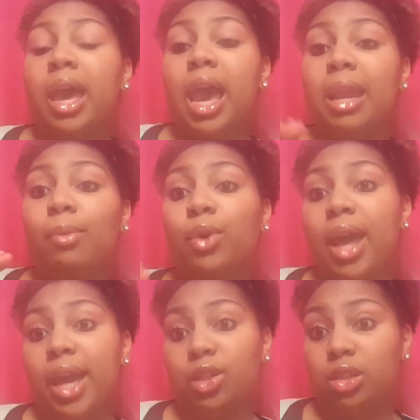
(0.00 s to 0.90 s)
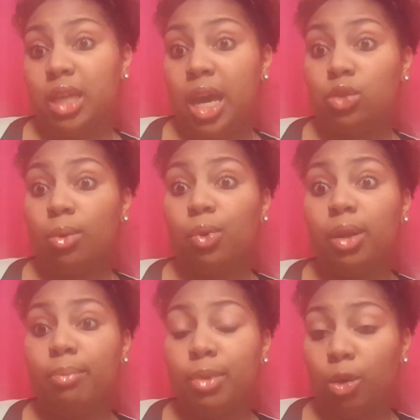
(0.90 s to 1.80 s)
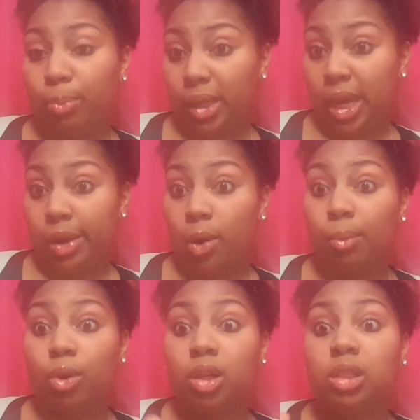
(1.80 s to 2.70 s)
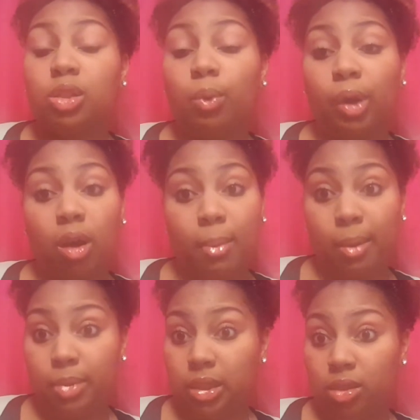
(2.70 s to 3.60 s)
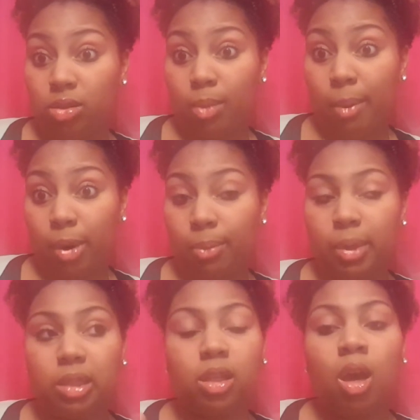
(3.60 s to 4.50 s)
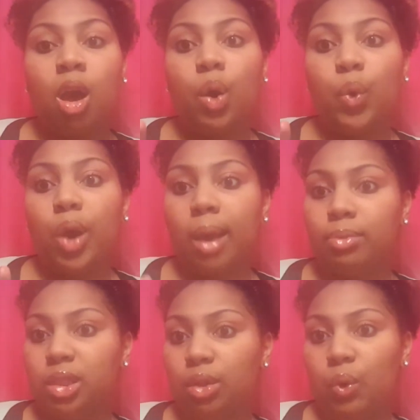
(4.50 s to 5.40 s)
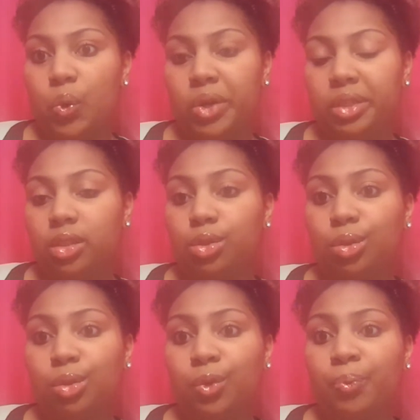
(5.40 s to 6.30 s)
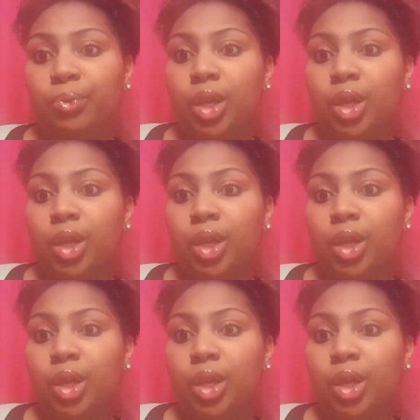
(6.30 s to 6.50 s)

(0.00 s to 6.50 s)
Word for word: and I'm going to exercise or I'm going to meal plan or I'm going to still work on my business or my purpose or I'm still going to,